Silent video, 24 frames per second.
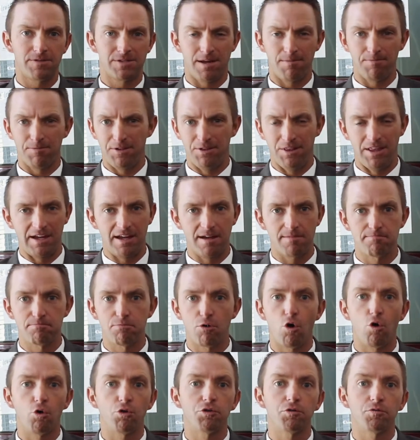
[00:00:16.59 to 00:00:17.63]
Something like a
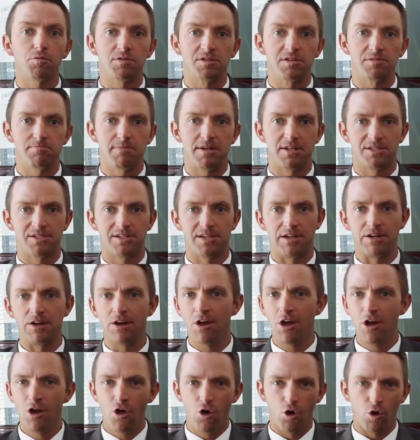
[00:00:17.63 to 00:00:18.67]
bolt was
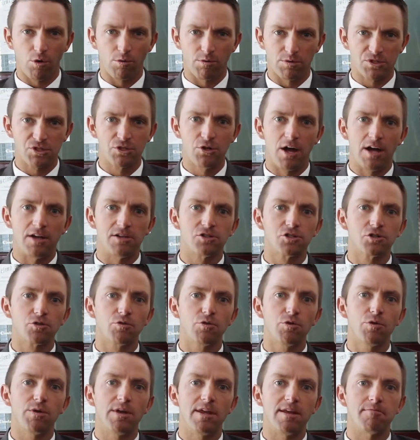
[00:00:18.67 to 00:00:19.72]
missing or was not
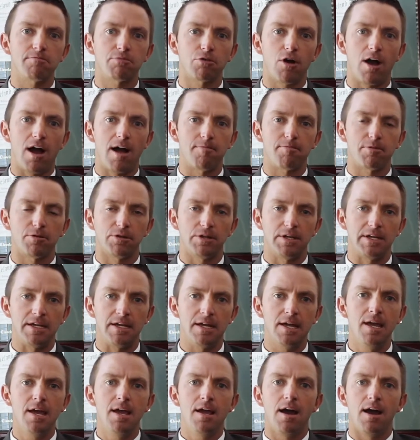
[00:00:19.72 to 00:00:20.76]
screwed in properly.